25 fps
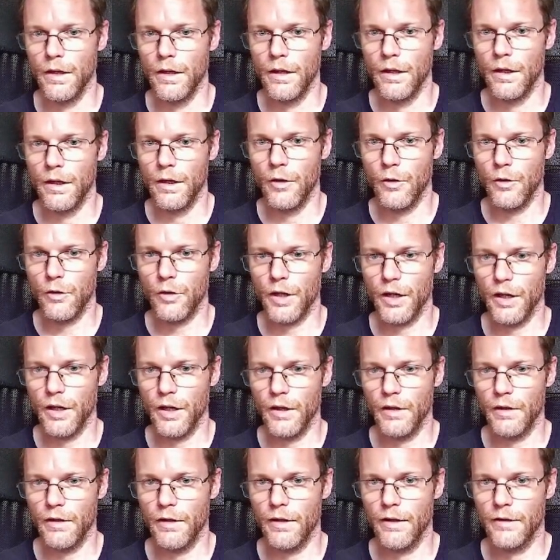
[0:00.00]
Okay,
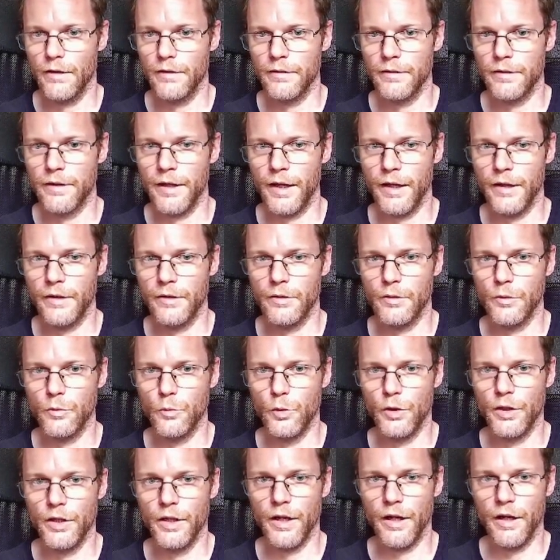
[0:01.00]
and then
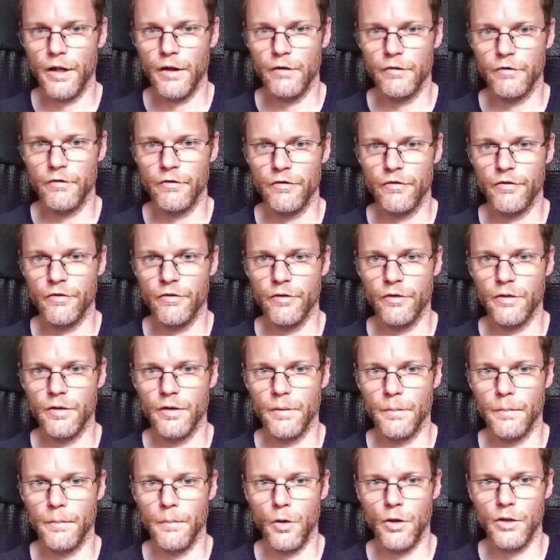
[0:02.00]
we have
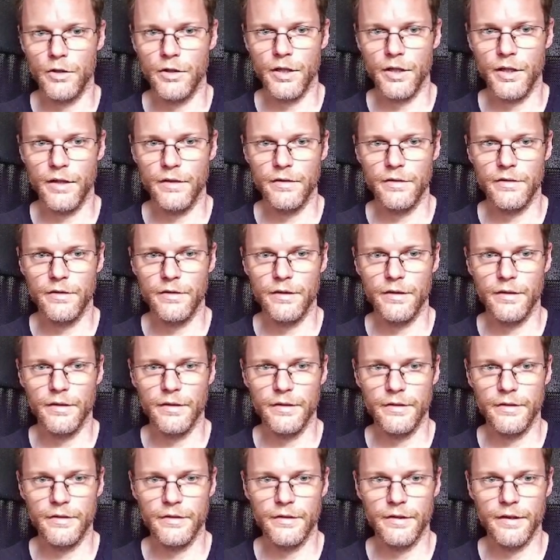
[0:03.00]
more
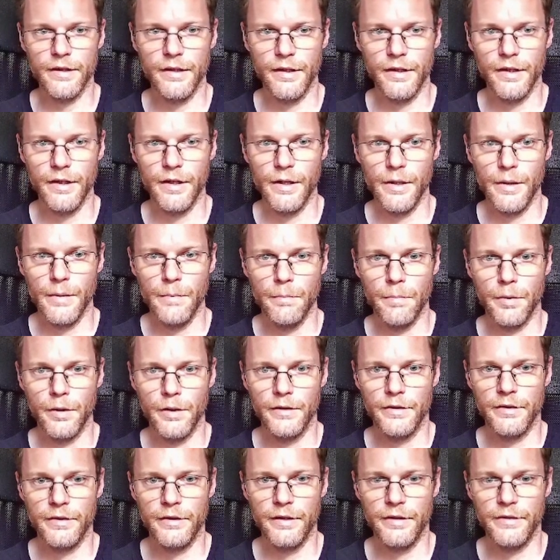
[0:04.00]
tentacles,
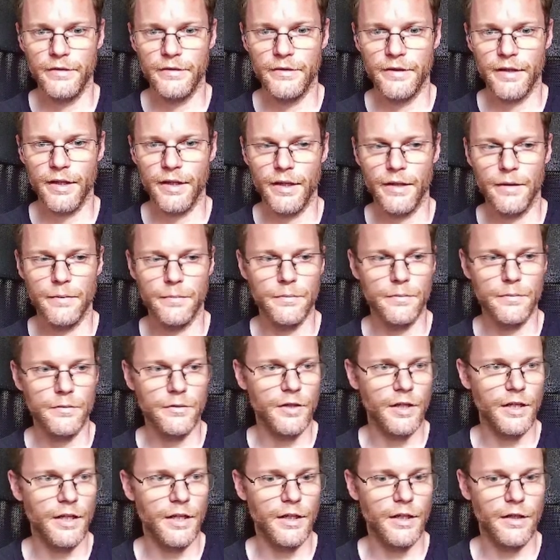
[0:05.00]
but this time
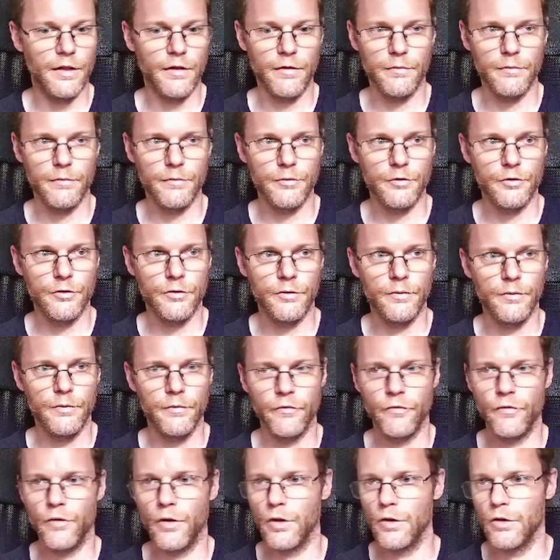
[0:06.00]
they
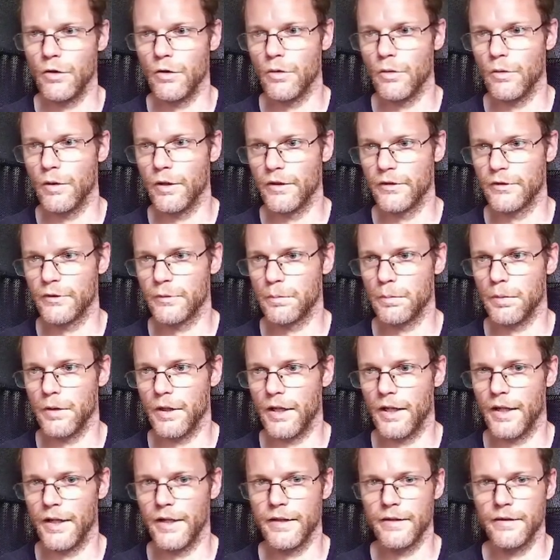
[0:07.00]
follow a
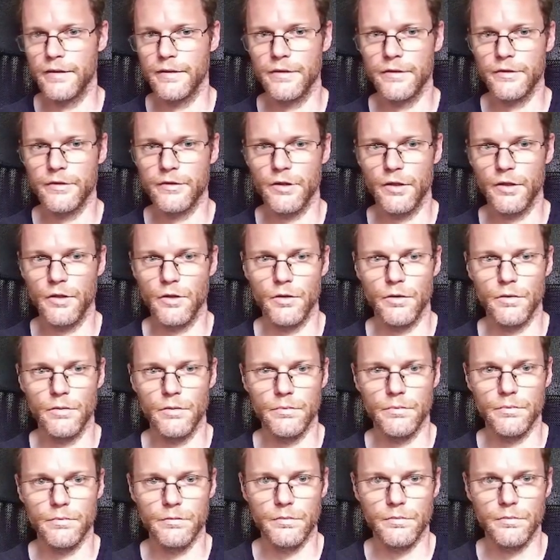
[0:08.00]
spline. So
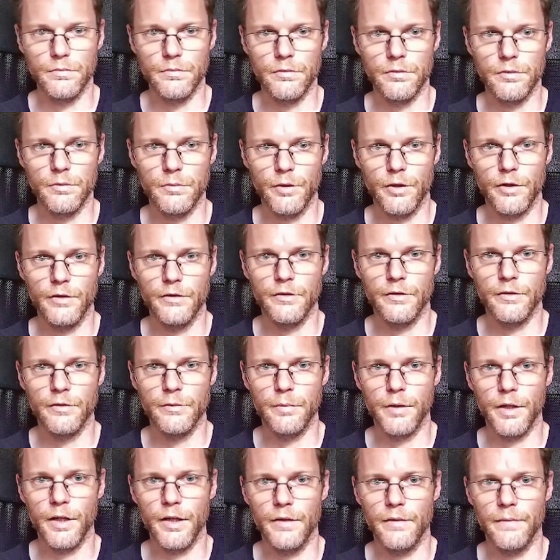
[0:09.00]
where is the
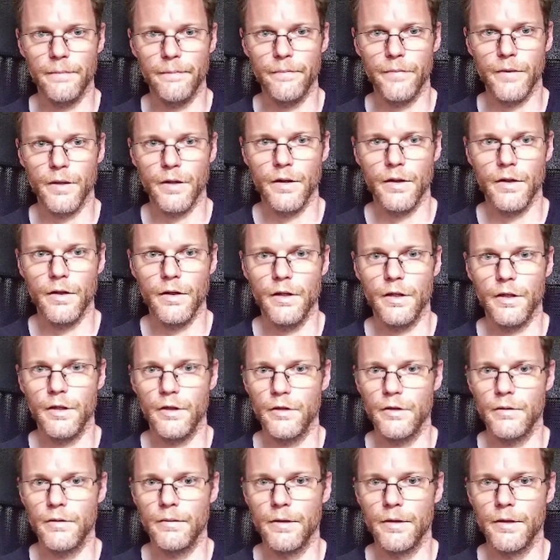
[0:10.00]
spline?
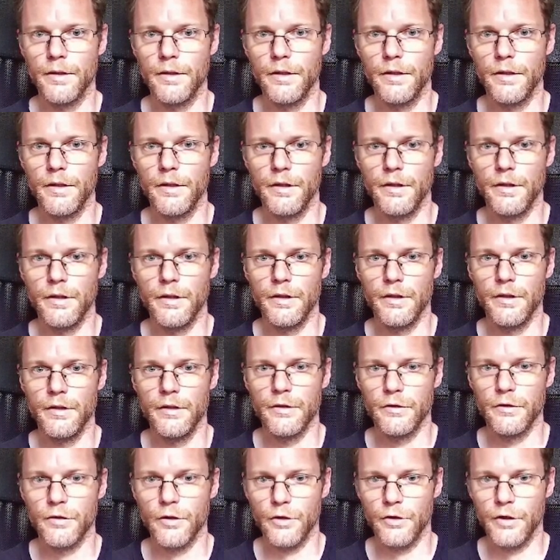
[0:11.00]
Here.
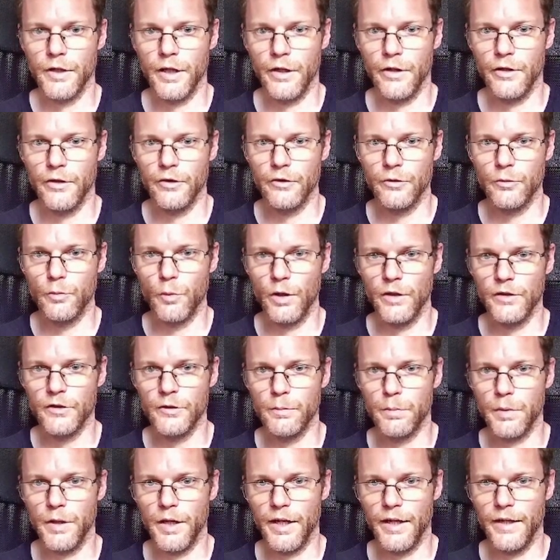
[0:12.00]
So there is one
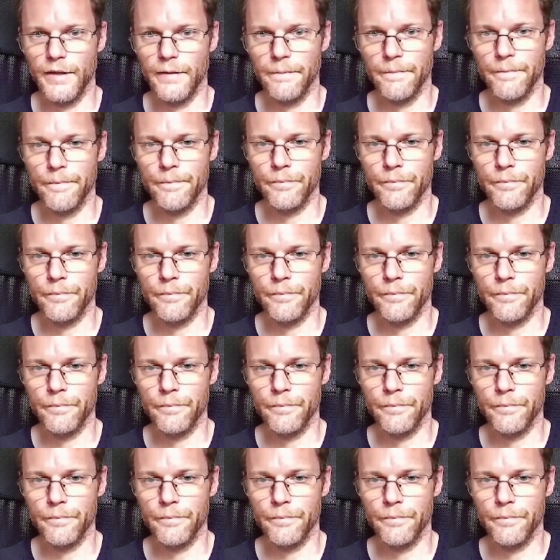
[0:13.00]
spline,